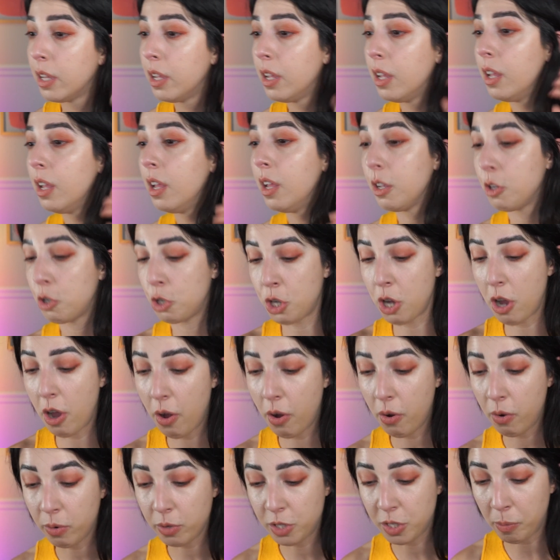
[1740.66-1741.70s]

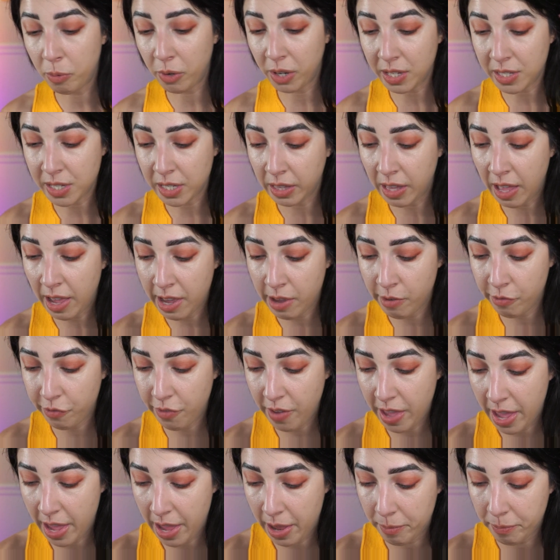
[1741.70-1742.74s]
show to bring it to life.
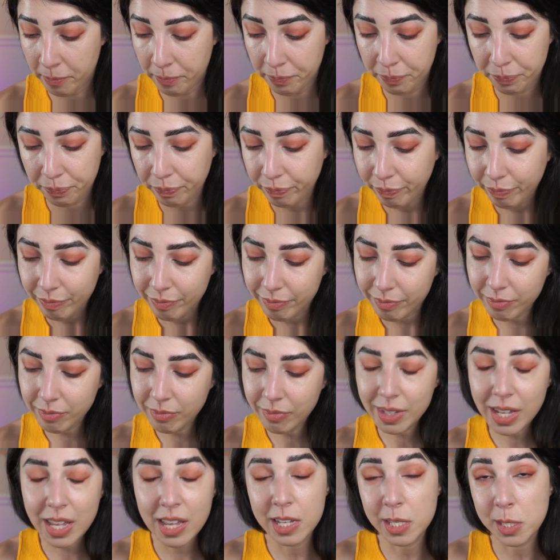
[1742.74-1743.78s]
And
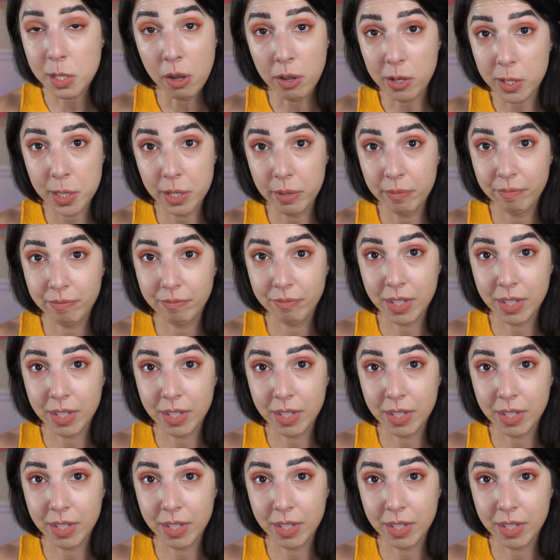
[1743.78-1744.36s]
it's awesome.